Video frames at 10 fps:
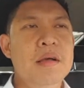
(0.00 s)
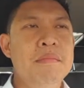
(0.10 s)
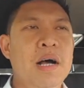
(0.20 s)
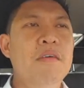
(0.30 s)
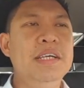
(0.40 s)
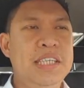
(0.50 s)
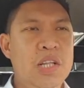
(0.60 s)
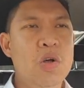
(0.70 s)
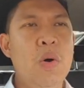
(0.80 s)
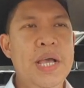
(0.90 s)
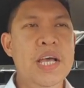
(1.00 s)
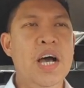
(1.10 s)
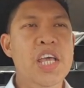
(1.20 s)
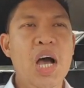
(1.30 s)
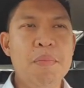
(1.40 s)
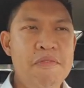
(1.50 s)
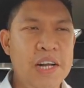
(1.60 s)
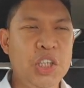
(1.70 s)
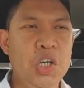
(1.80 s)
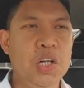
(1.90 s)
but obviously still quite young
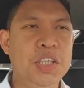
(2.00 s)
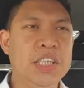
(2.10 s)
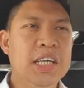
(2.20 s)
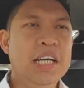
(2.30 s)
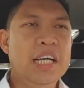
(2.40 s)
professionals.